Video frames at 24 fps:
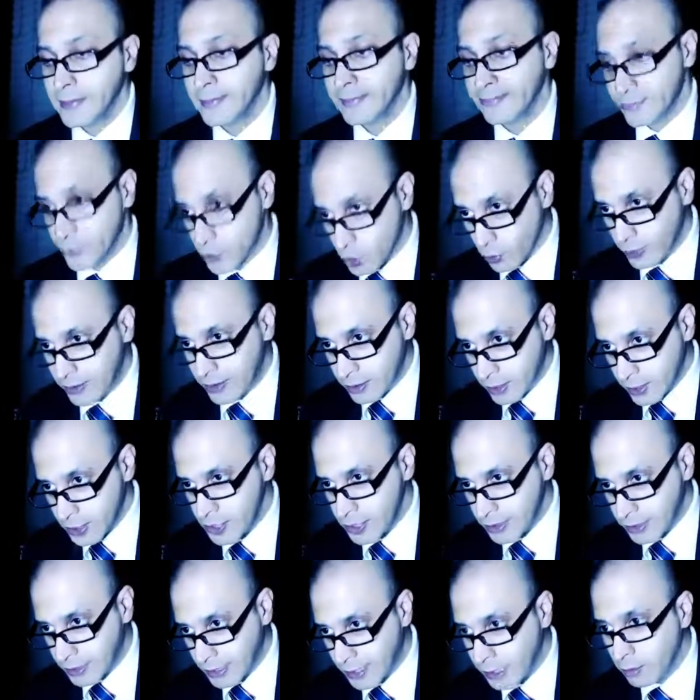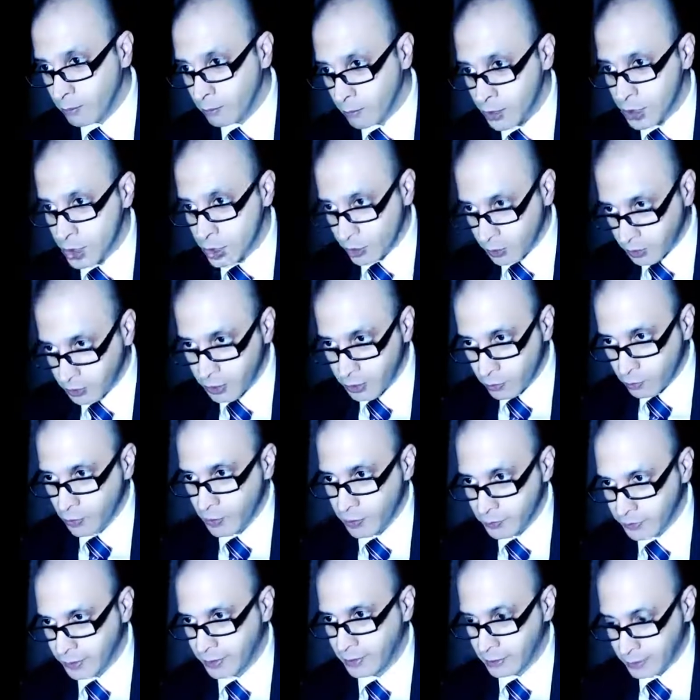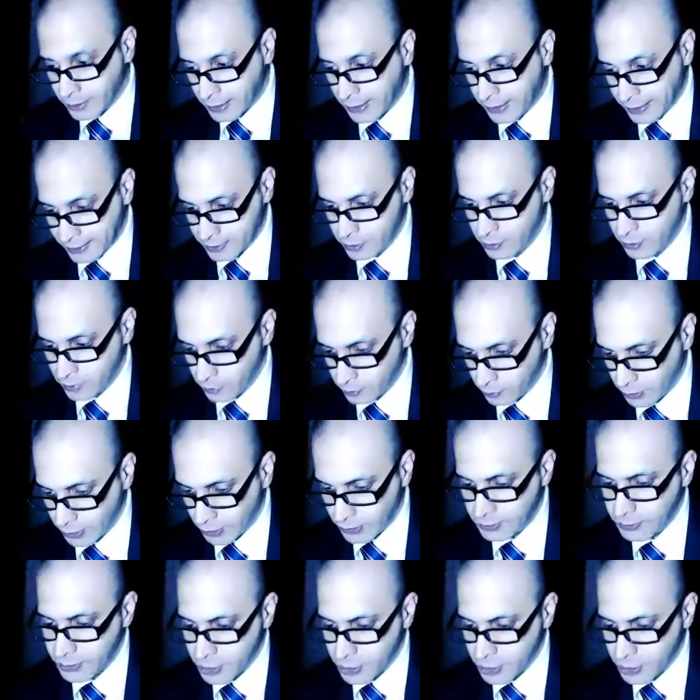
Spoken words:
So it doesn't get much clearer than that, right?